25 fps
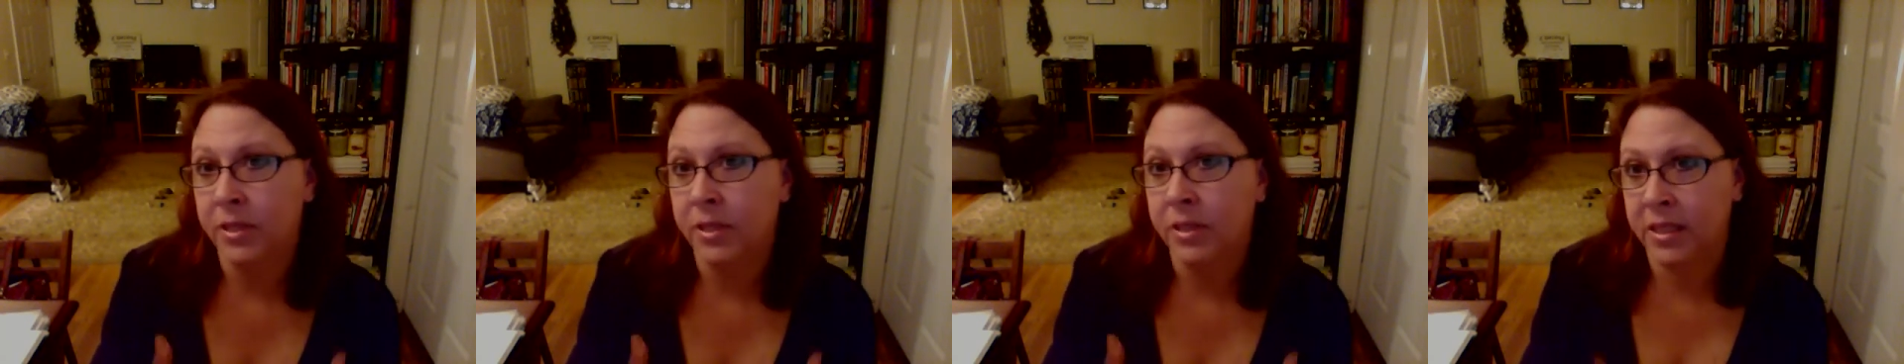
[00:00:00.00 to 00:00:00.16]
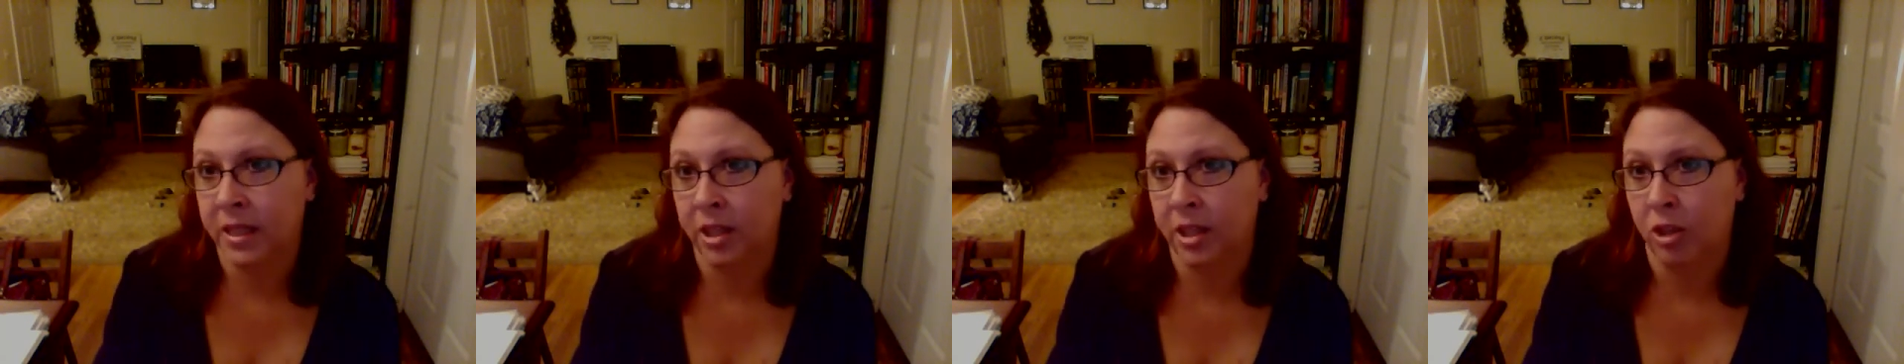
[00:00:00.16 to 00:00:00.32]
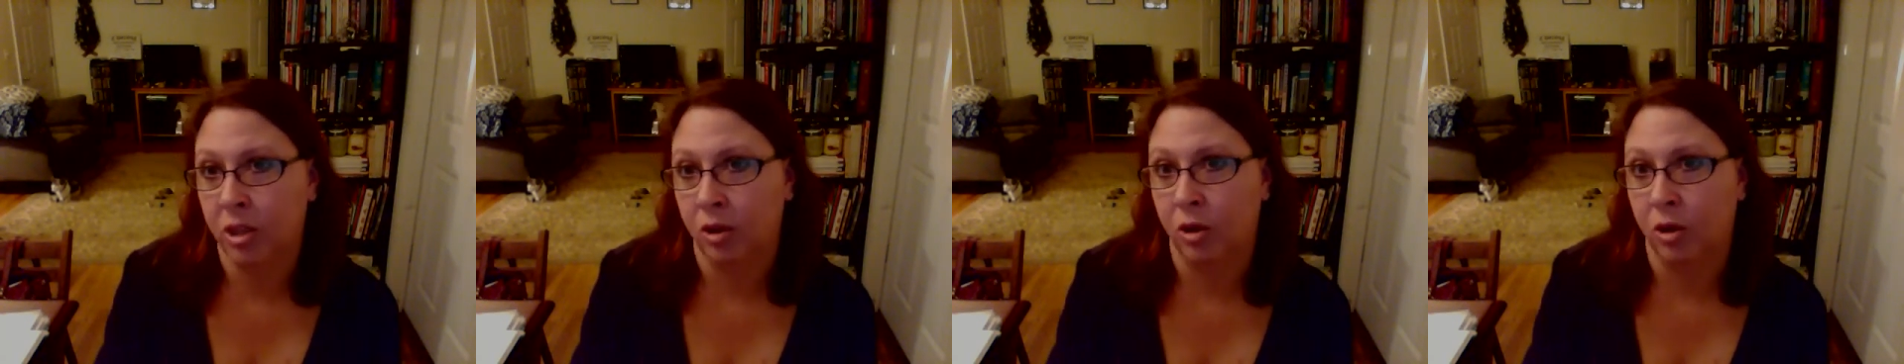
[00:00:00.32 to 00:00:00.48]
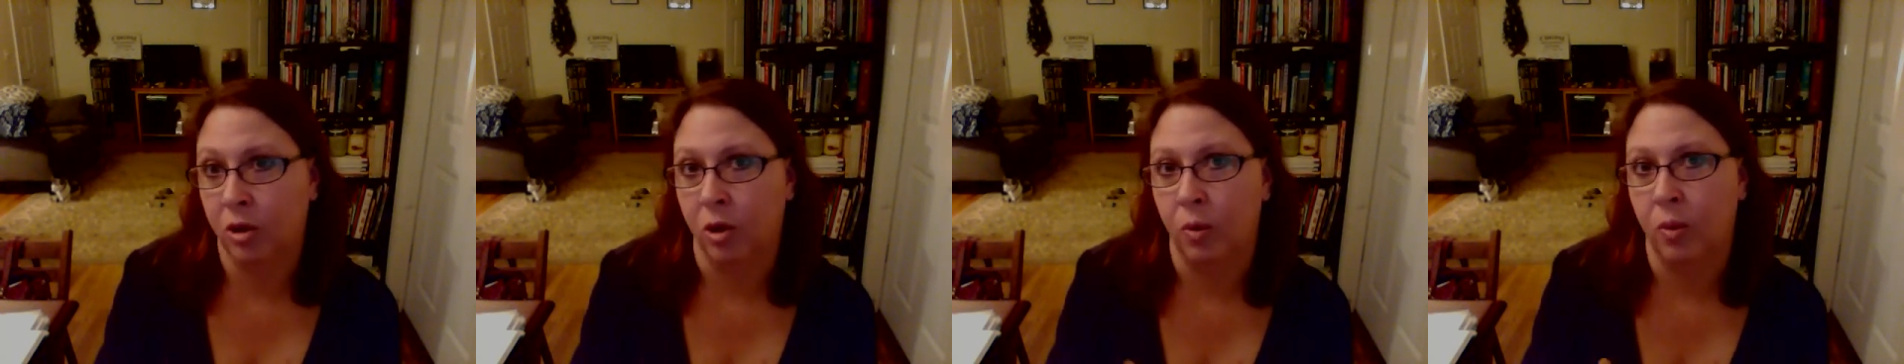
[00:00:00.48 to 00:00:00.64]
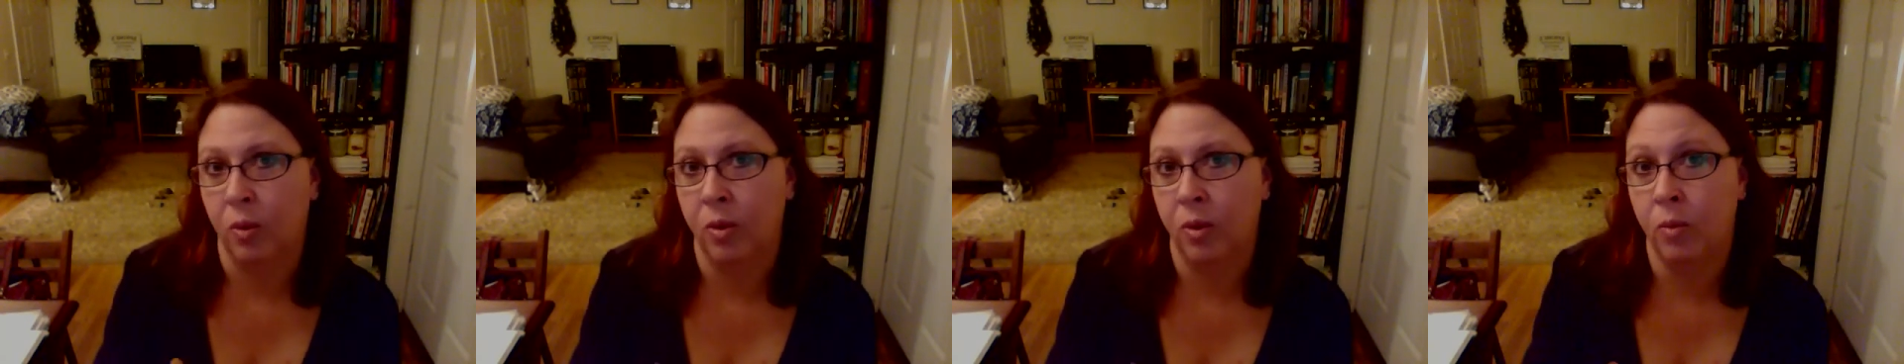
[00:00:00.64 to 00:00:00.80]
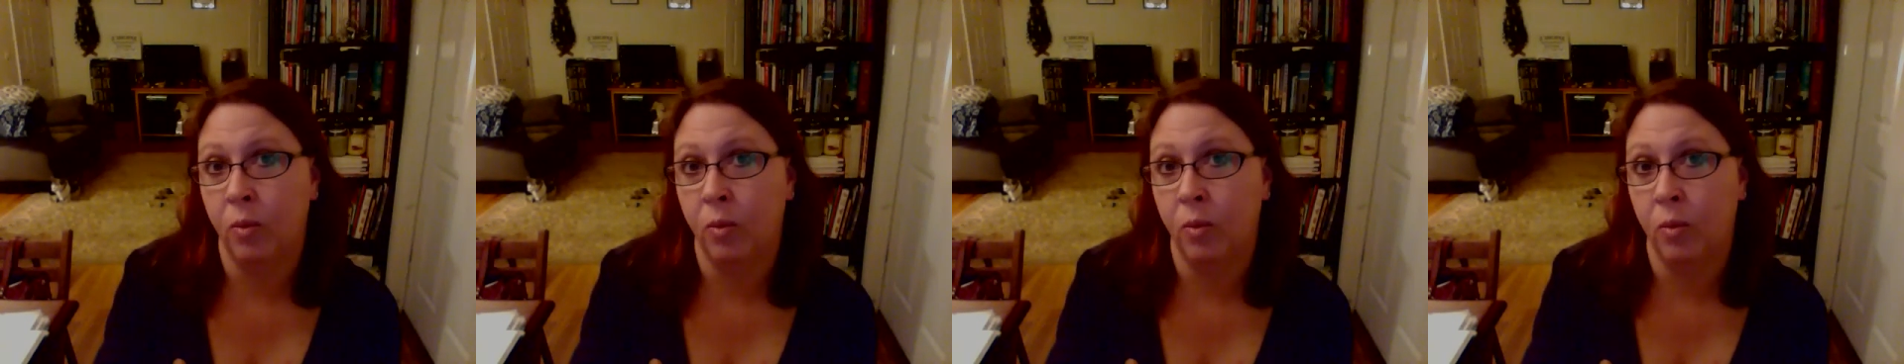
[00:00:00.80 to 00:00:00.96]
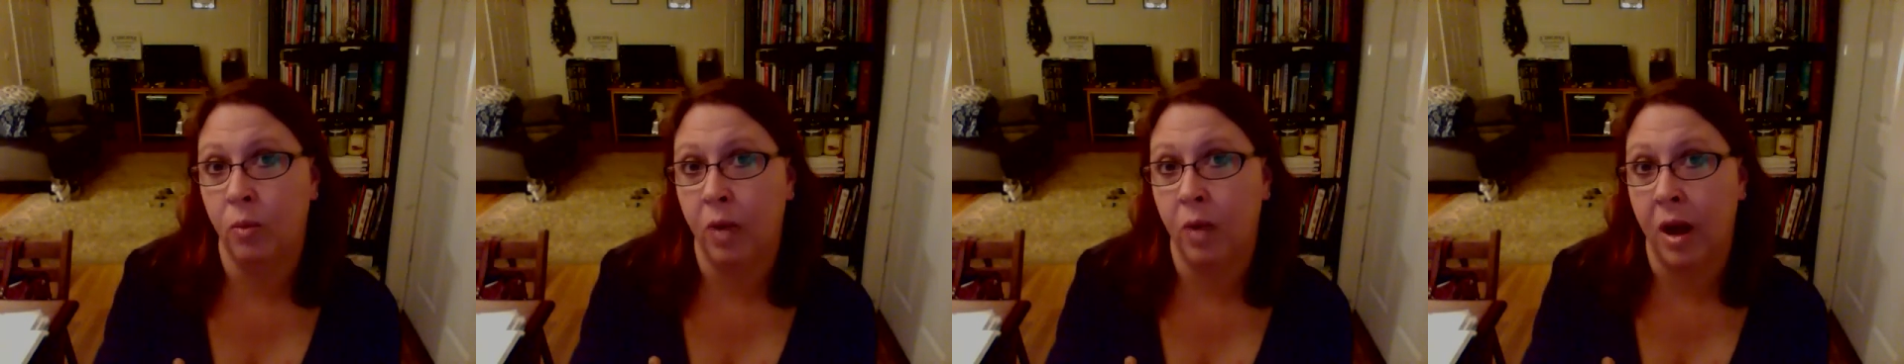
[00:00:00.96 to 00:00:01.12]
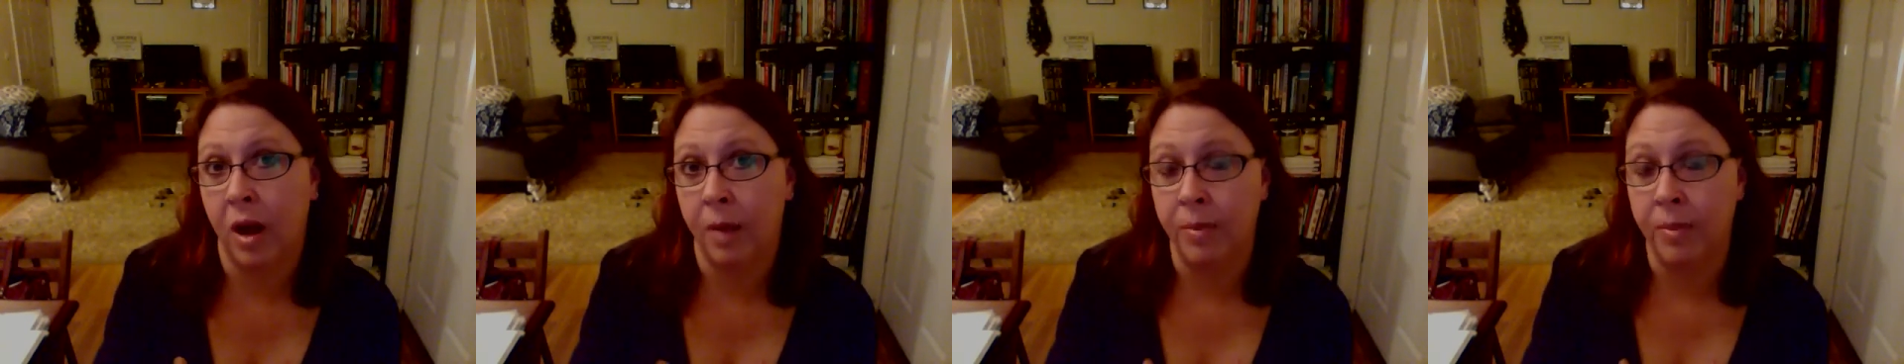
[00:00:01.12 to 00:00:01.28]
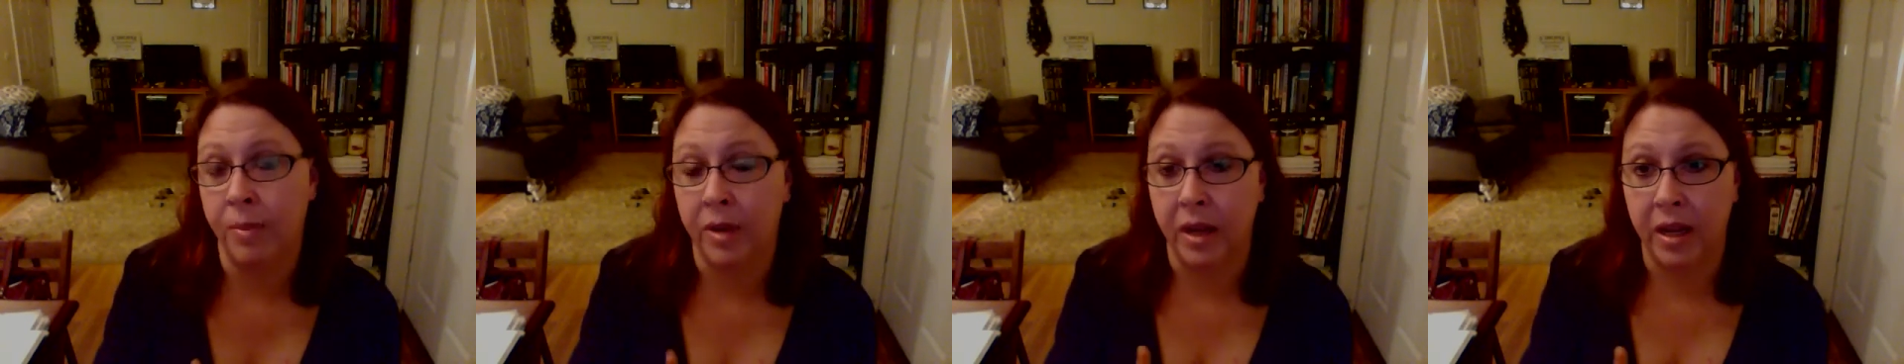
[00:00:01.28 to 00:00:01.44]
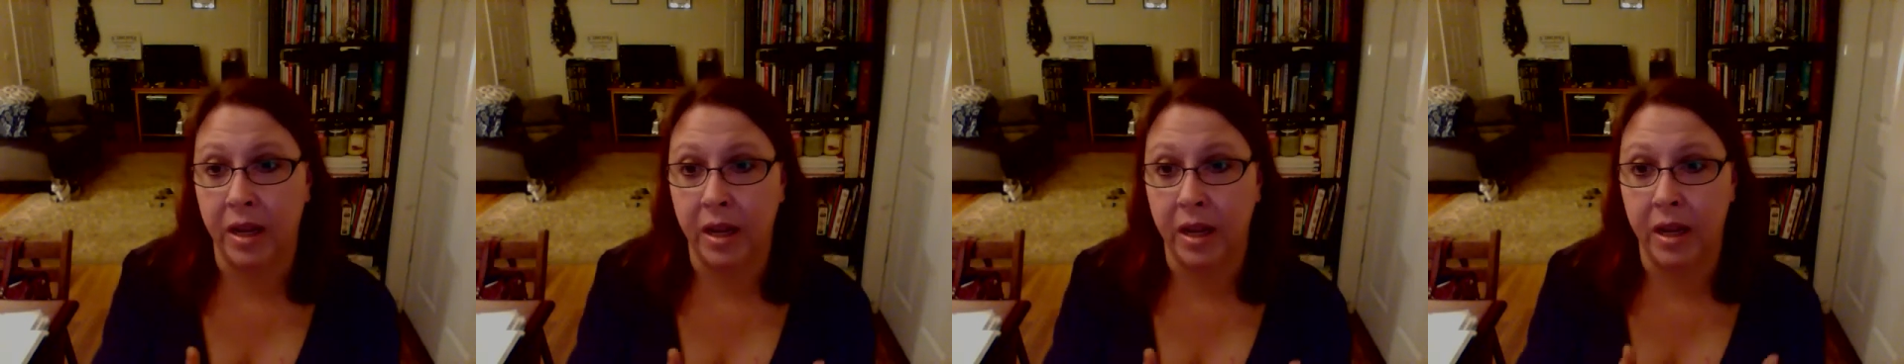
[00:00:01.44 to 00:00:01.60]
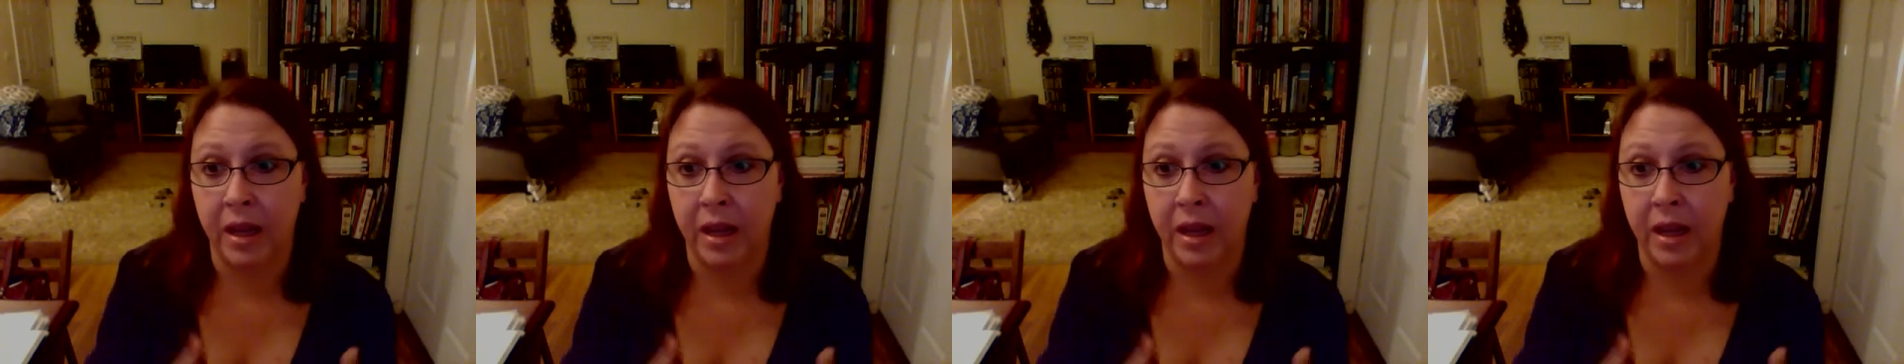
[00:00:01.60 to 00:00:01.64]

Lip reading: particular, when I'm